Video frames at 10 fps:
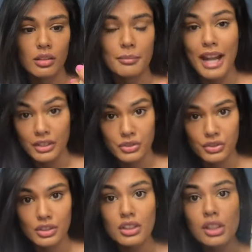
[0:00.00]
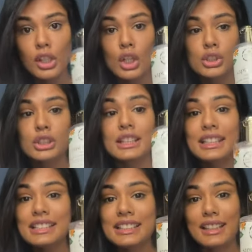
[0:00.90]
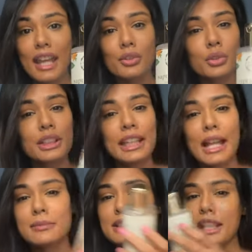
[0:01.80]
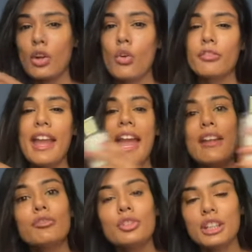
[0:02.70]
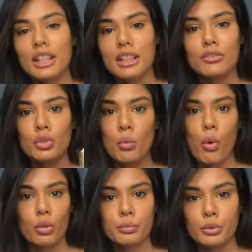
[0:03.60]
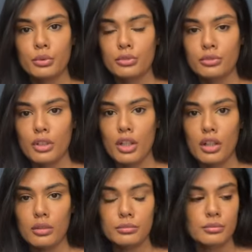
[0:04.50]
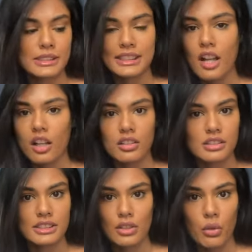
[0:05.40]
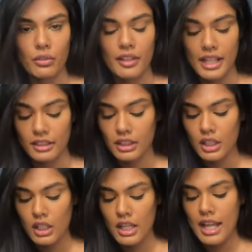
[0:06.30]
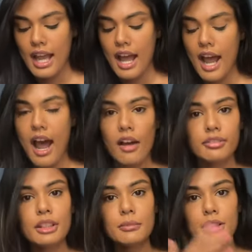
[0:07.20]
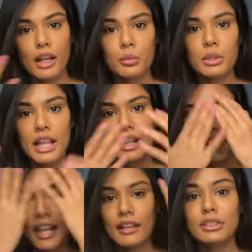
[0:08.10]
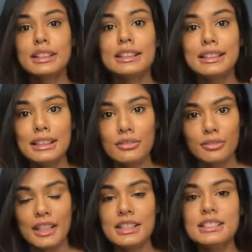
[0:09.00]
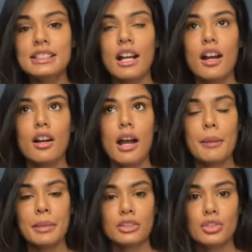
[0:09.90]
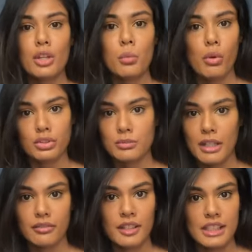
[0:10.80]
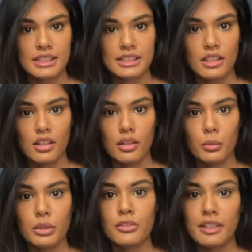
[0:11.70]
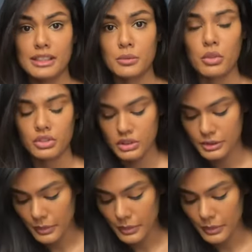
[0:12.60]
natural. So this again really helps take off everything, even your waterproof mascaras and all of that. After I'm done with that and I have a clean face, I make sure I wash my face with a face wash as